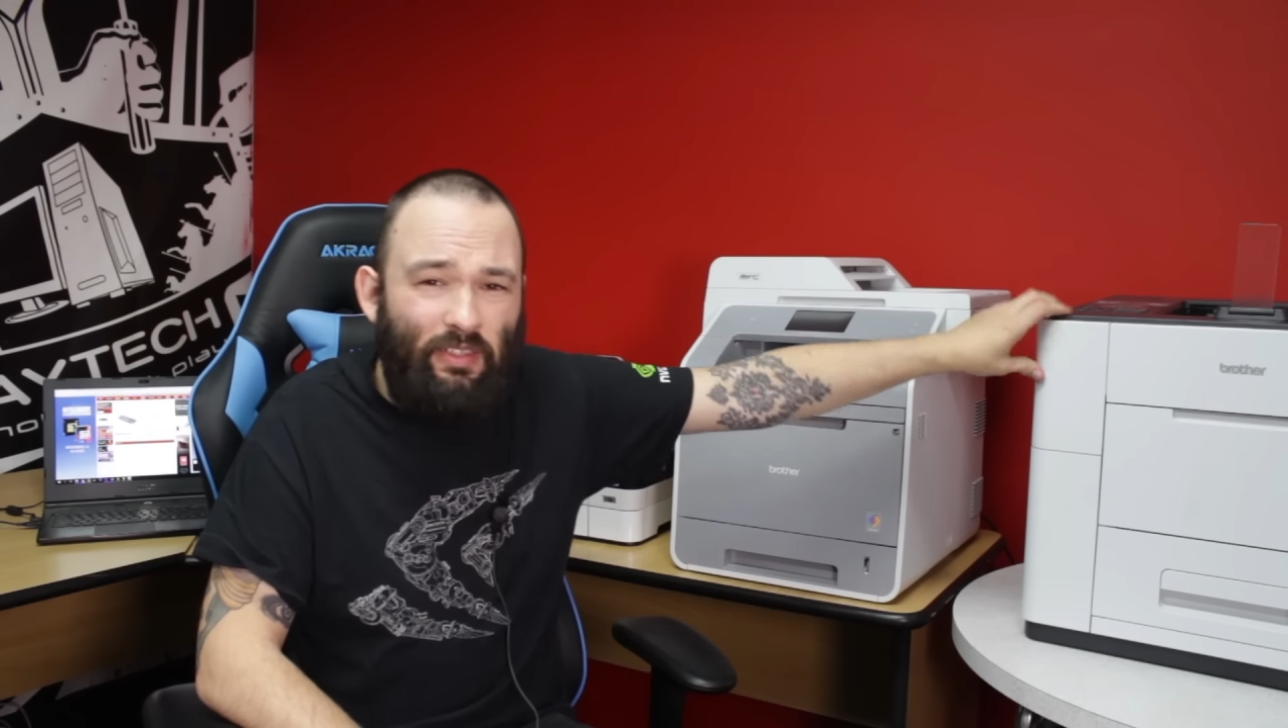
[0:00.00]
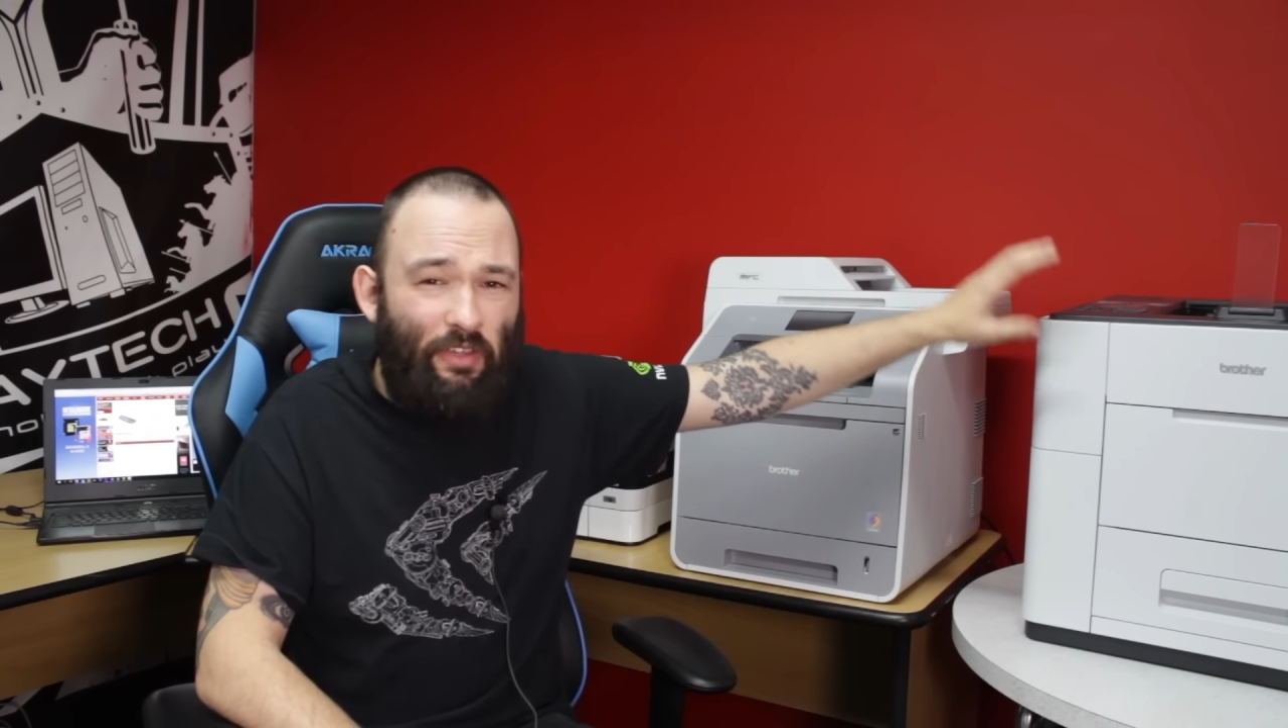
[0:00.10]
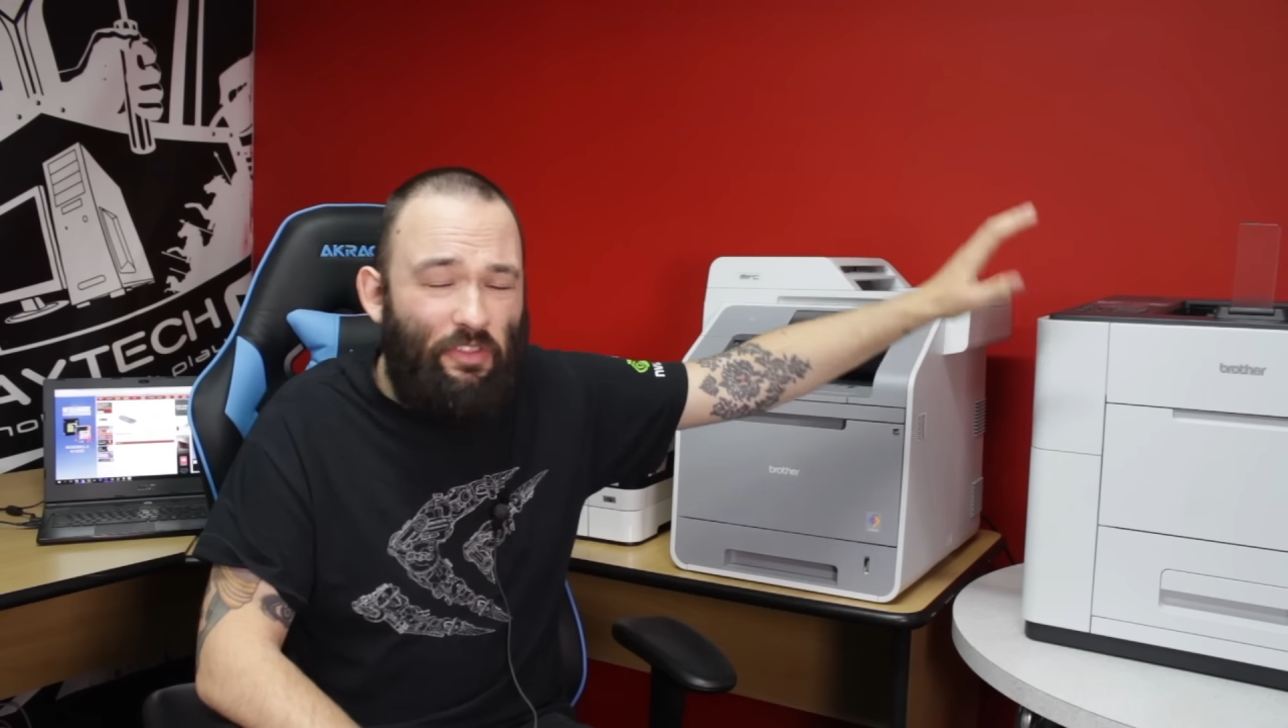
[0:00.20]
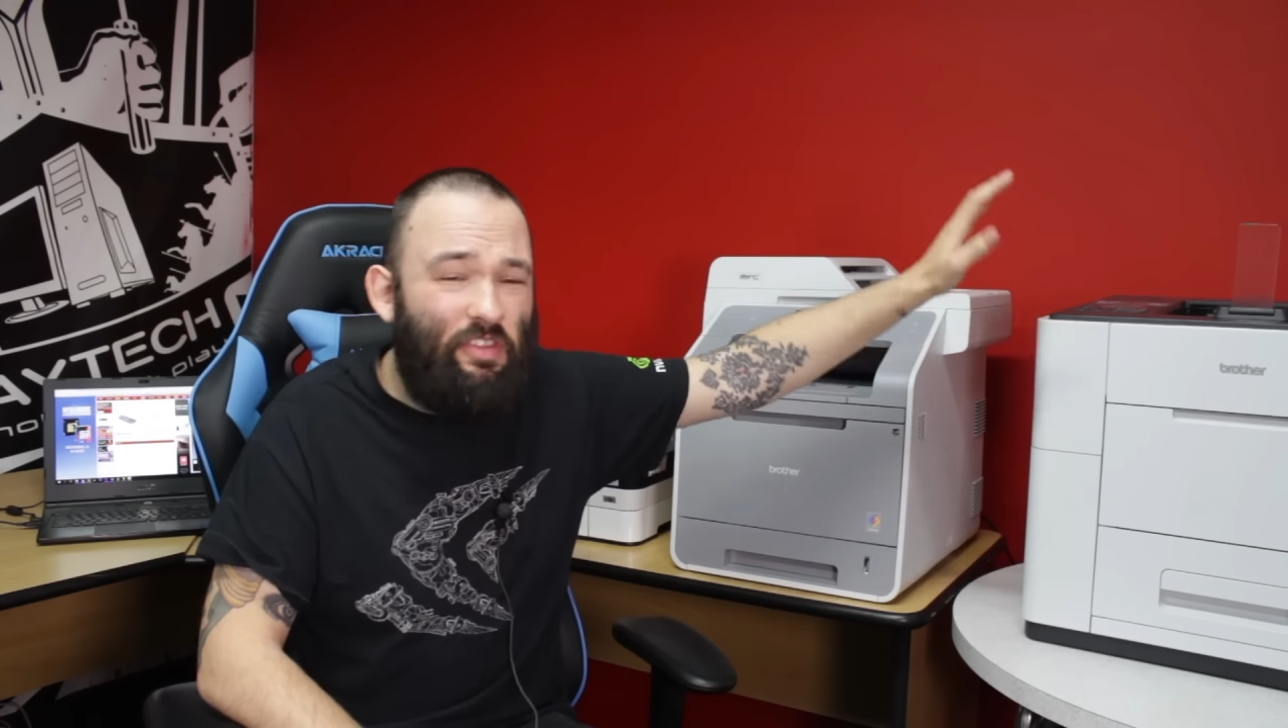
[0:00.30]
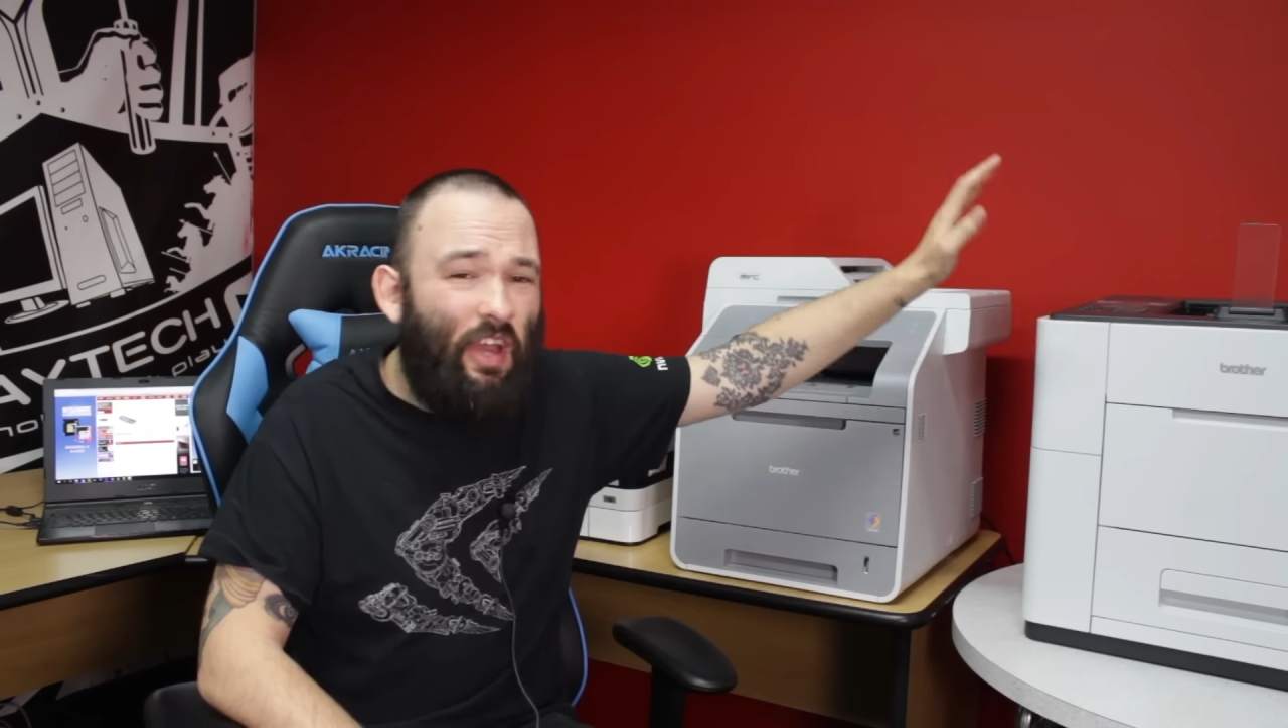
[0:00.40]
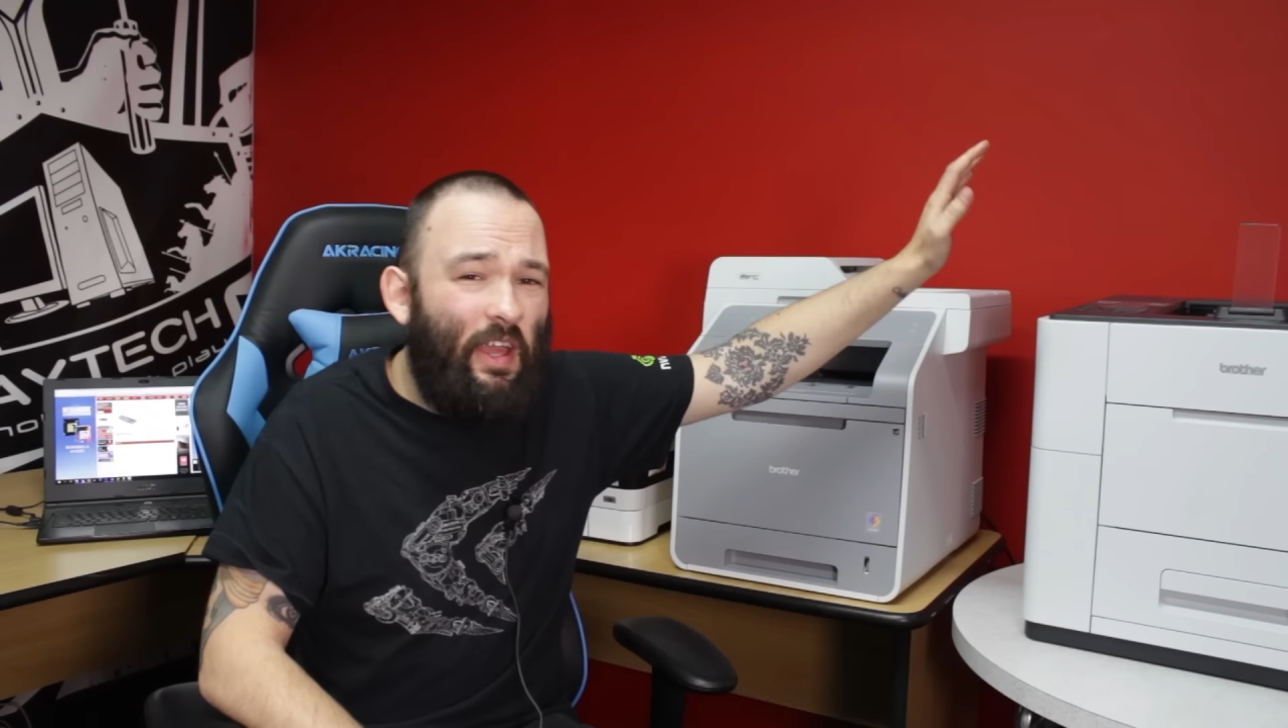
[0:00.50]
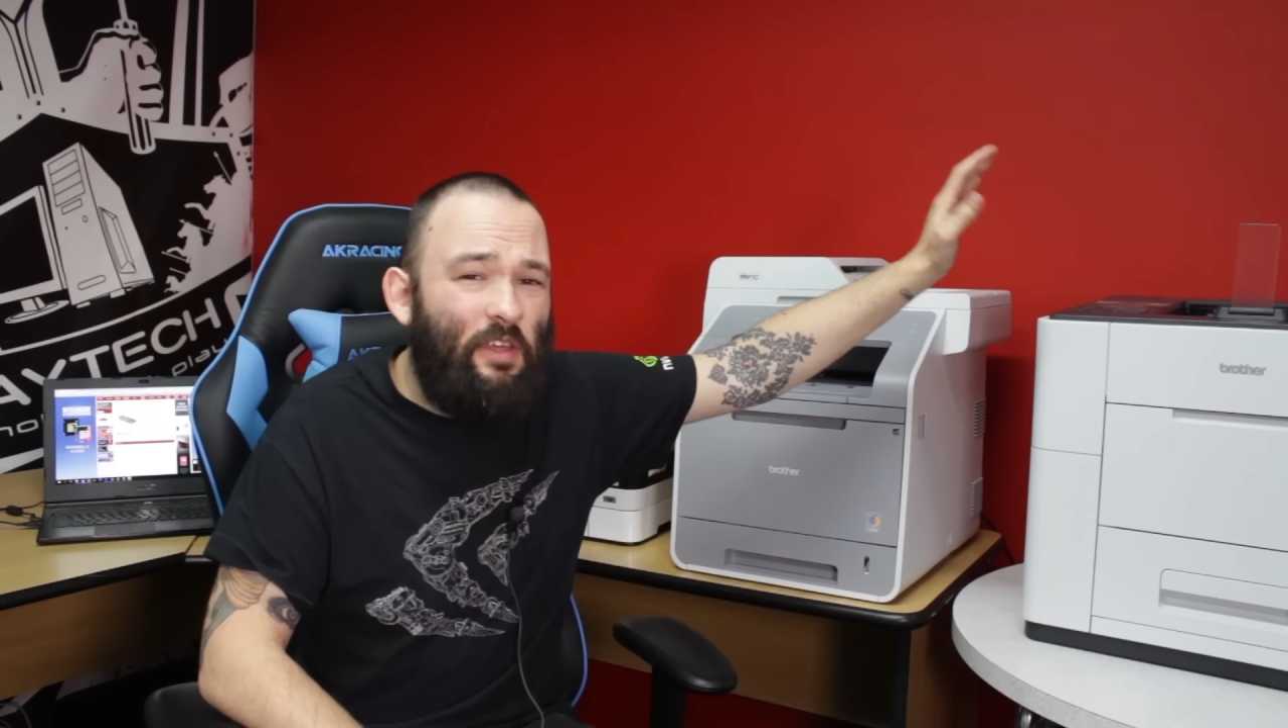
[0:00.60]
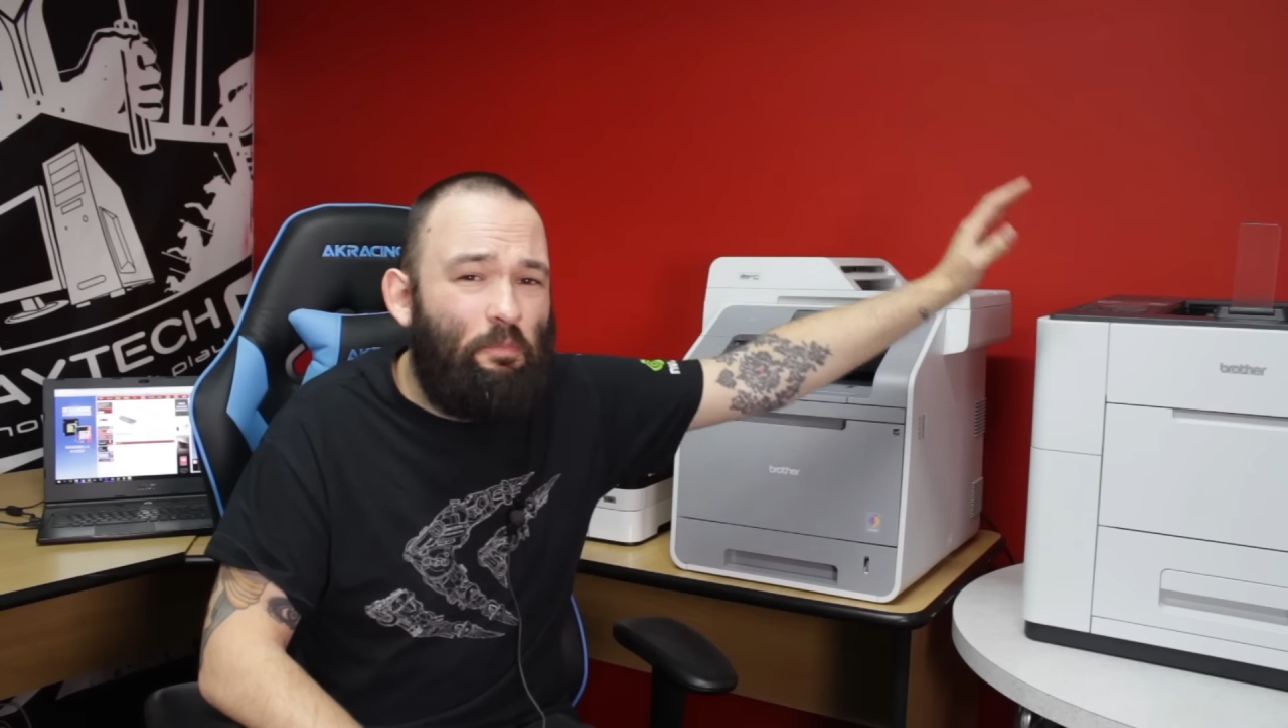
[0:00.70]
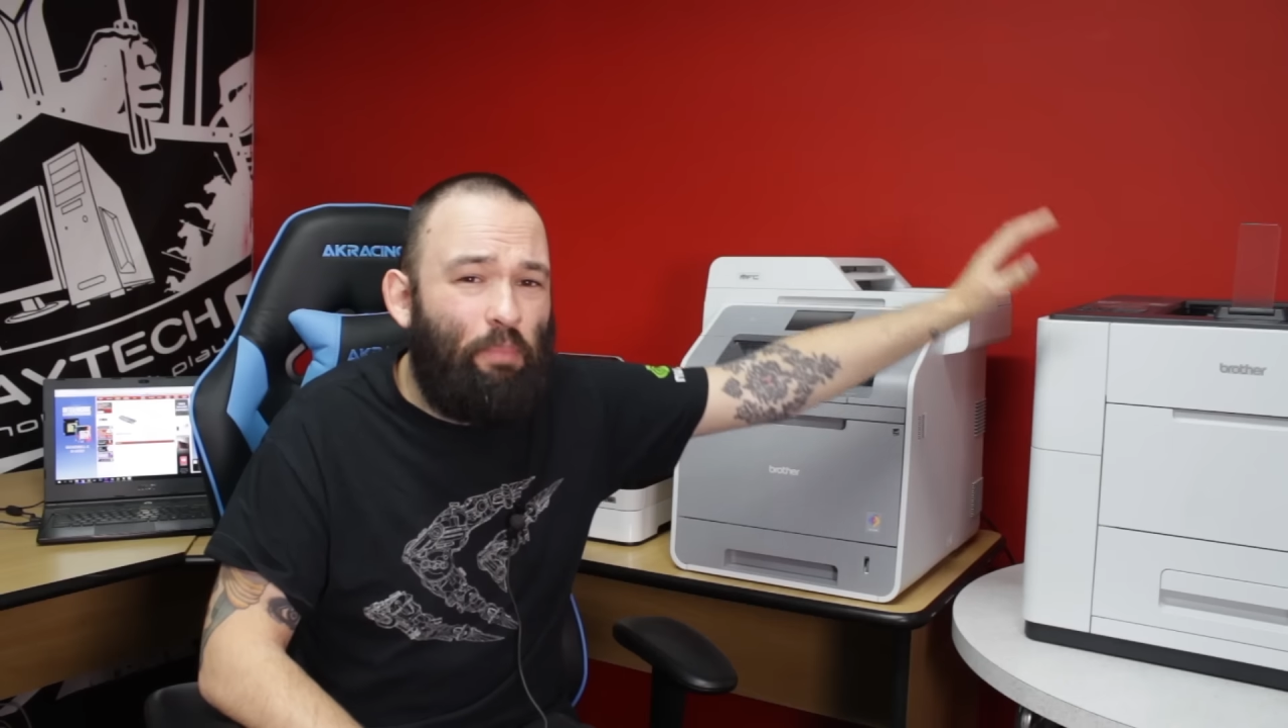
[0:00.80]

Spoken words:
Now this guy is